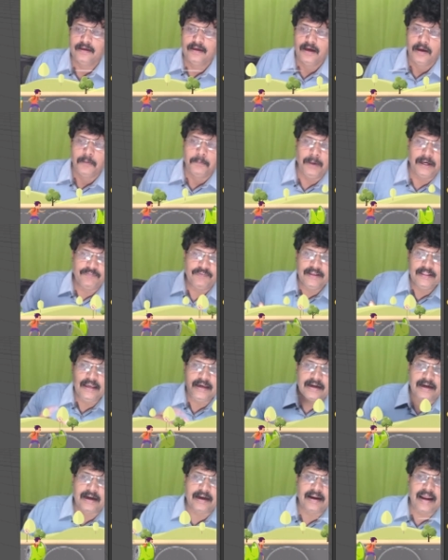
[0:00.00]
But when
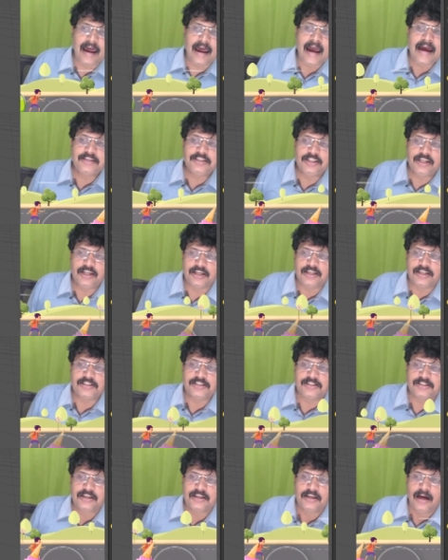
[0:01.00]
it
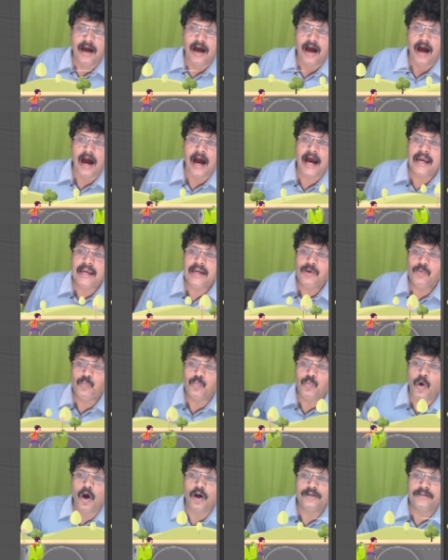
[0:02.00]
crashes, I
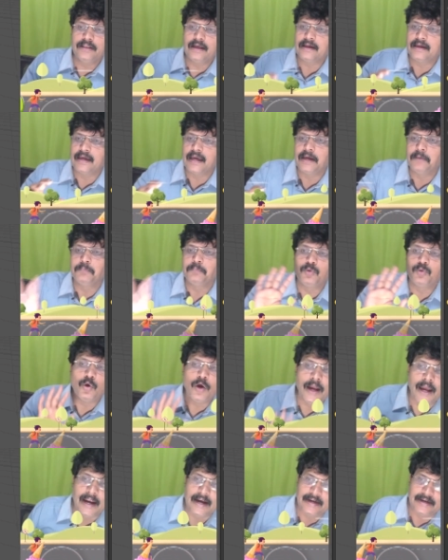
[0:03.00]
want the game to
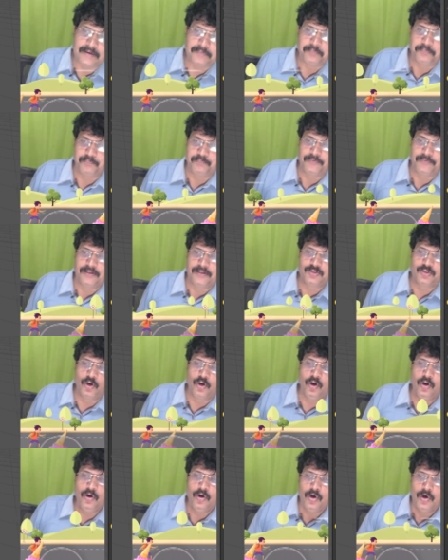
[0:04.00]
end.
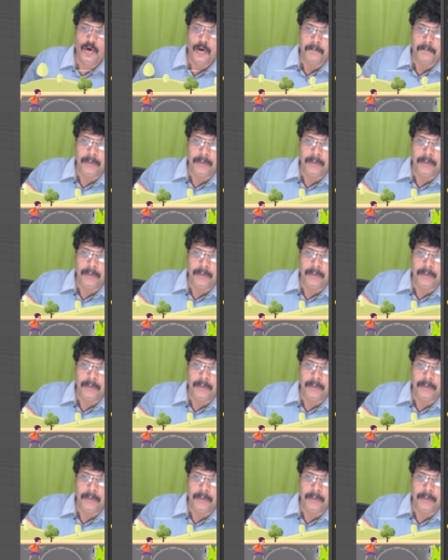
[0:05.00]
So, by